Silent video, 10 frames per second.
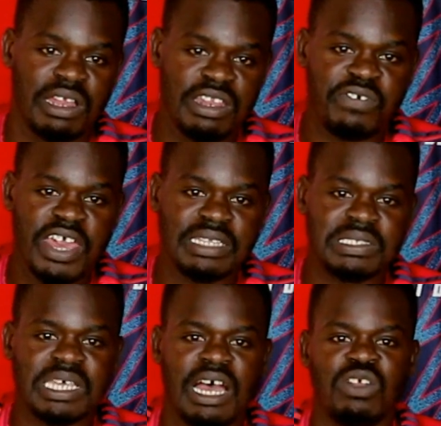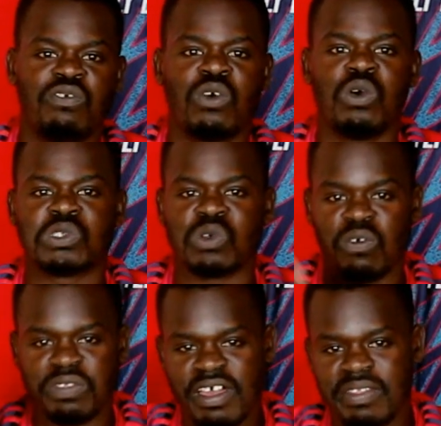defense and of
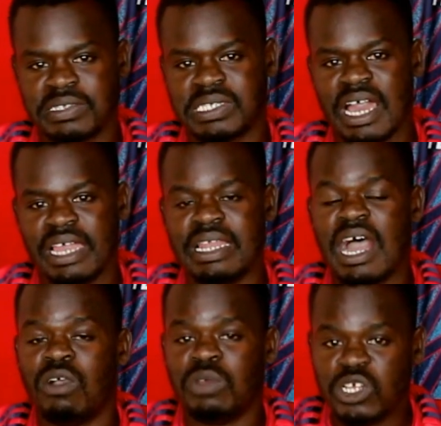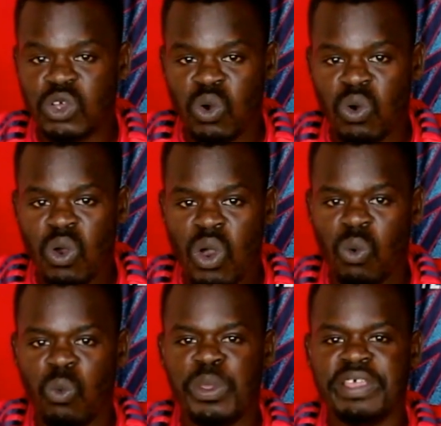course on the other side I will go
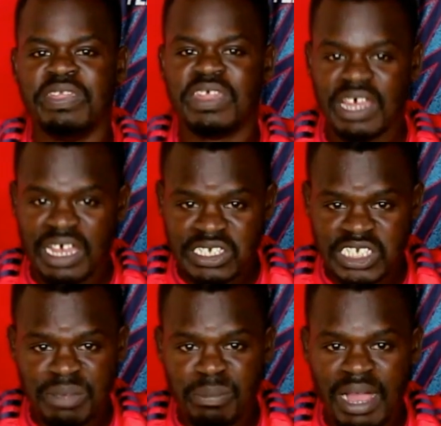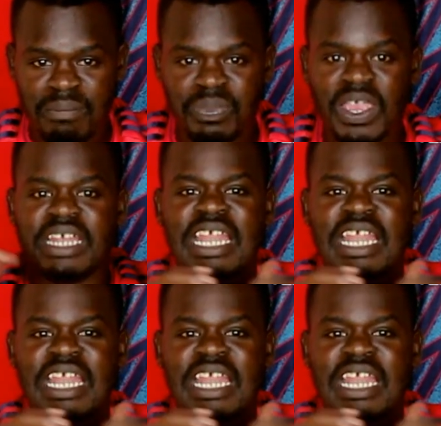with Timber.